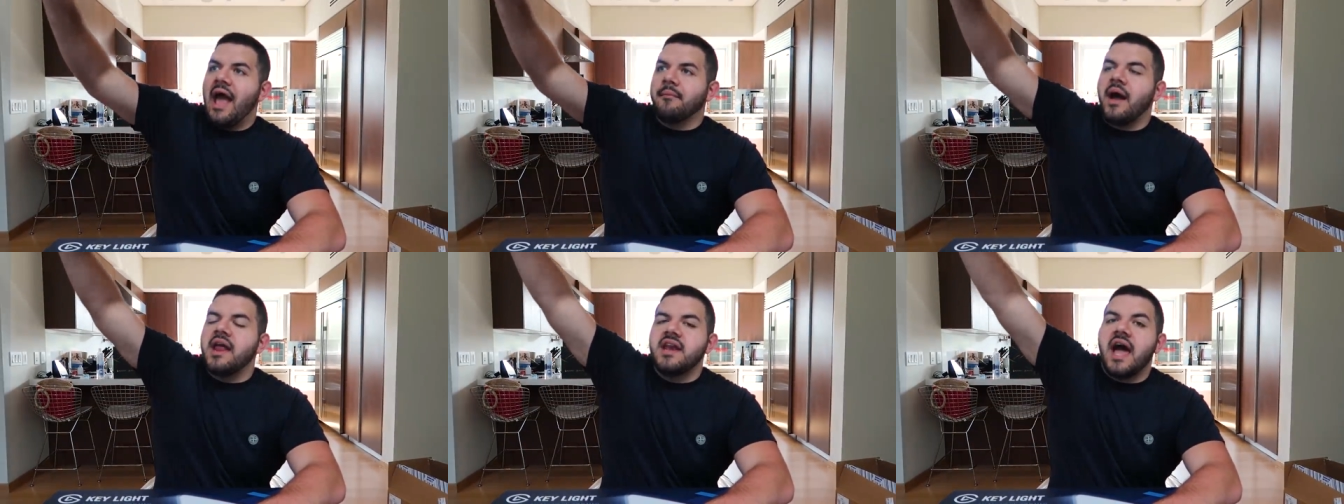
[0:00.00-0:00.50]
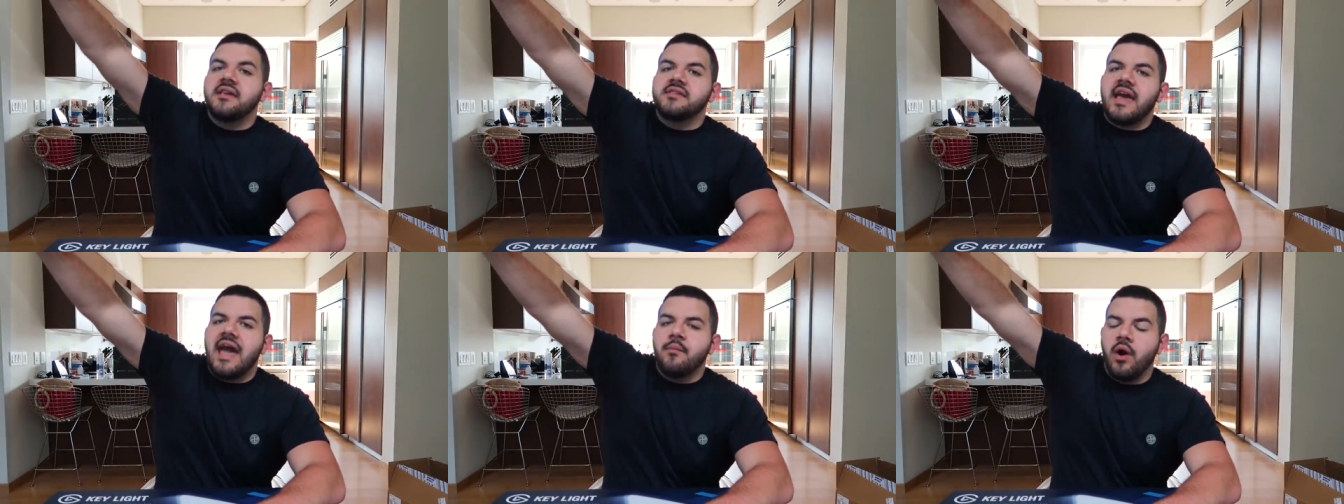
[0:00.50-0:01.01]
and my nice
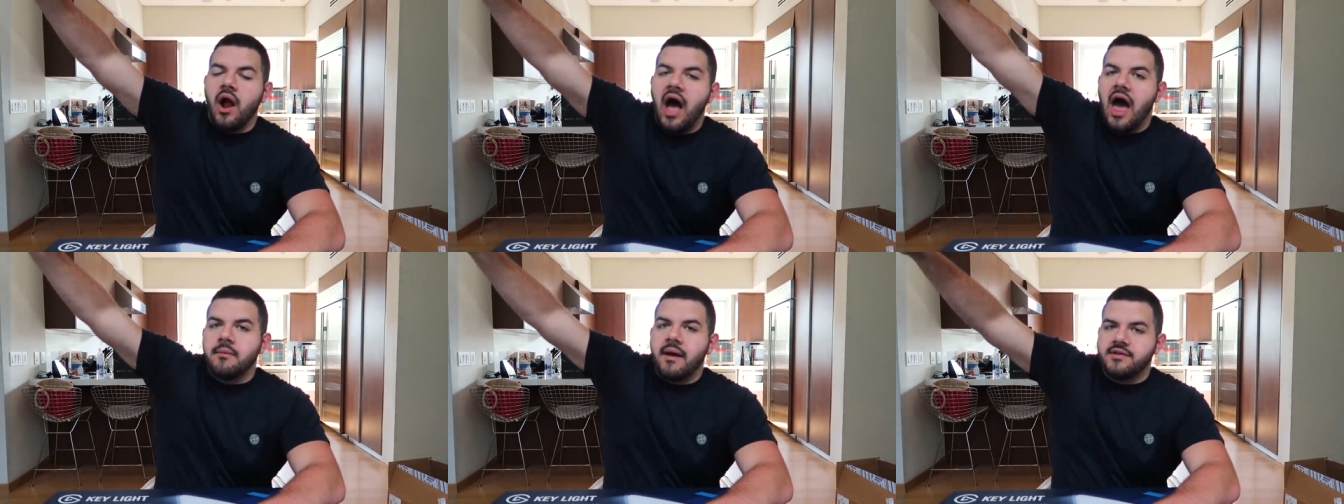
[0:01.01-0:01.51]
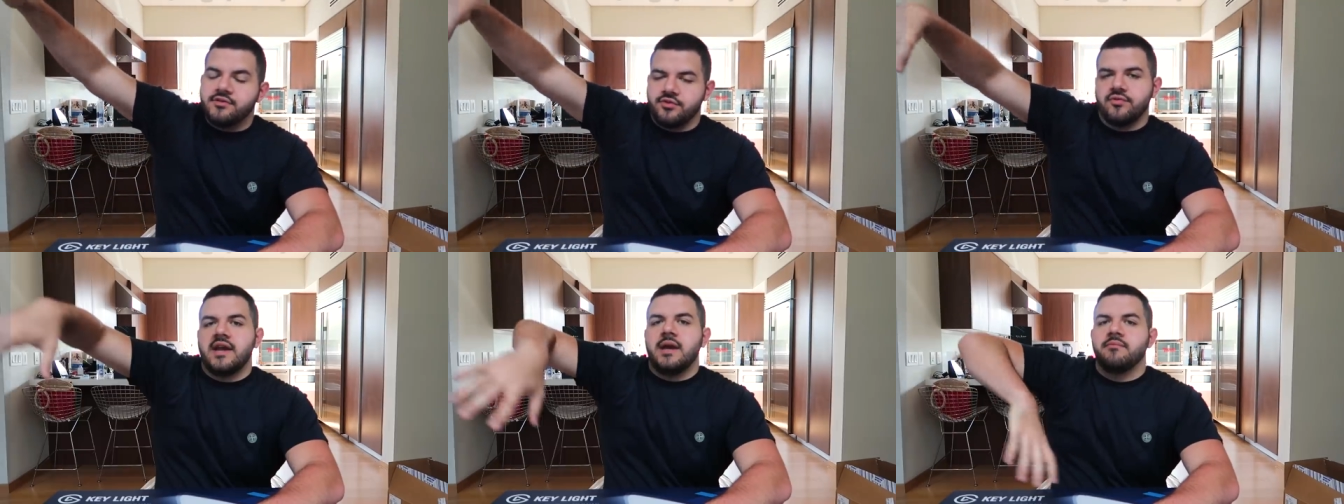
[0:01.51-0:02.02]
camera on my
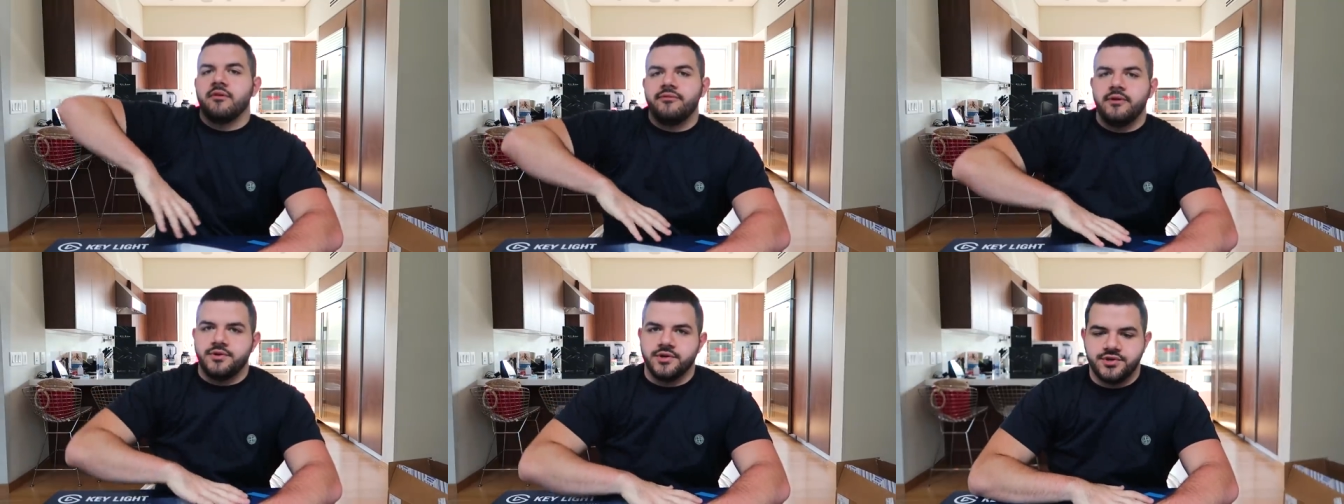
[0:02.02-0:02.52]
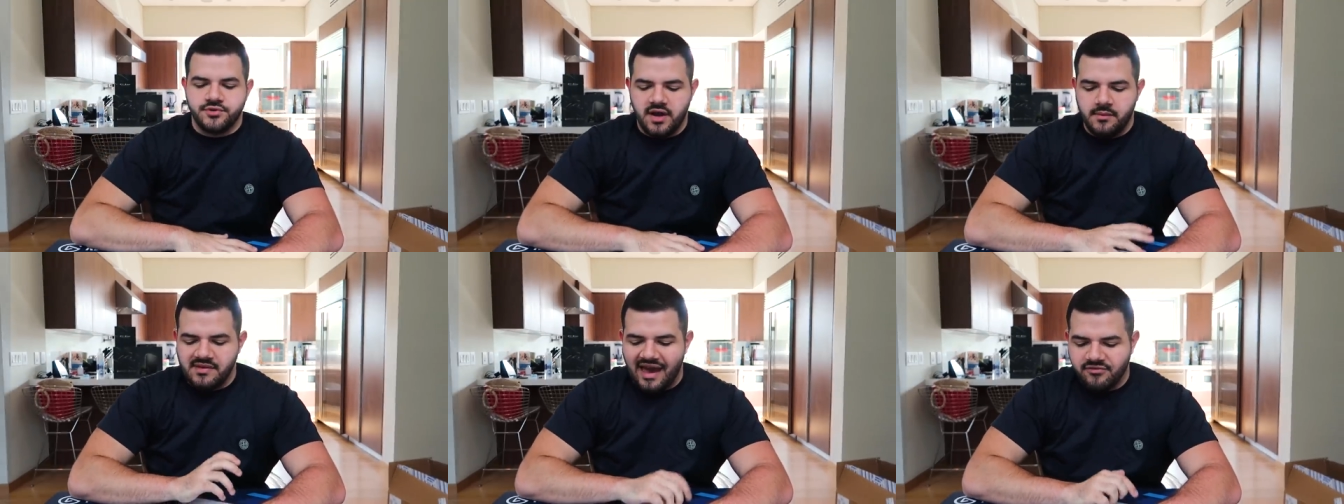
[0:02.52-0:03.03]
stream for future
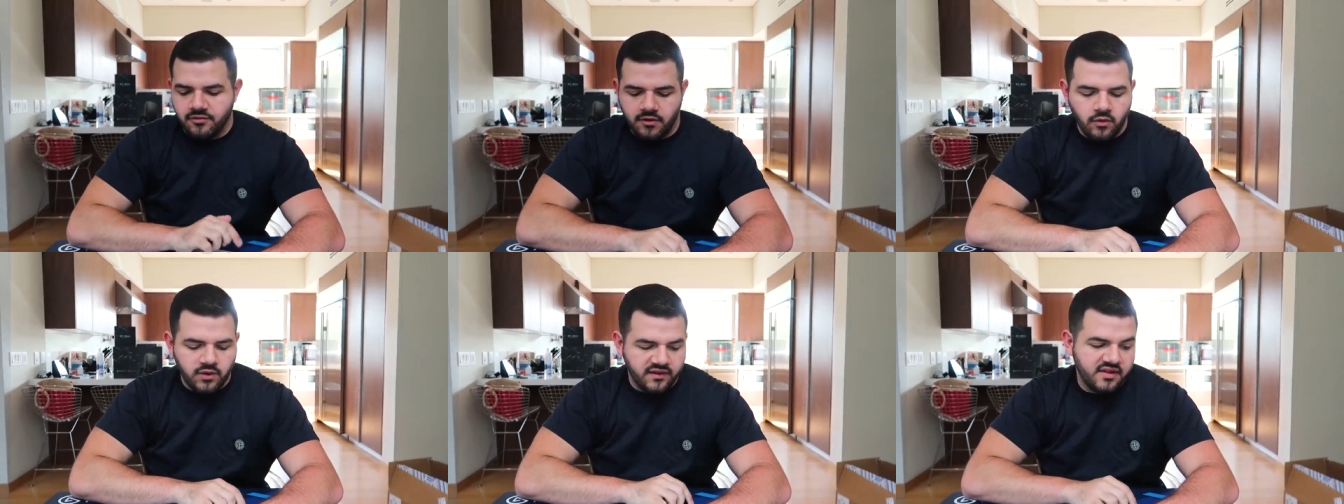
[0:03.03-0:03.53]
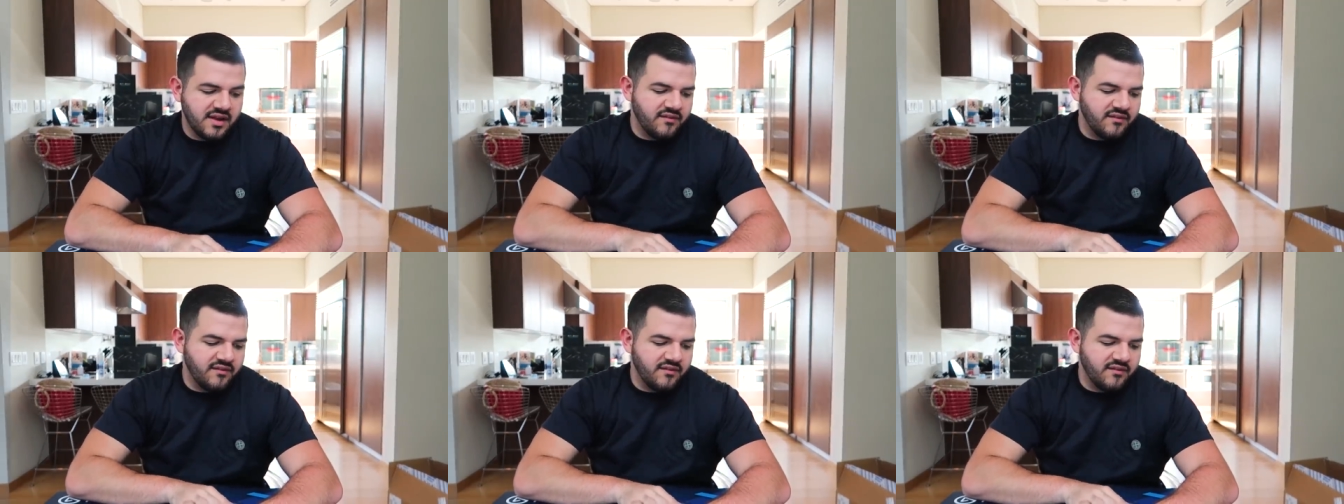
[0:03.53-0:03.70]
streams after recording this.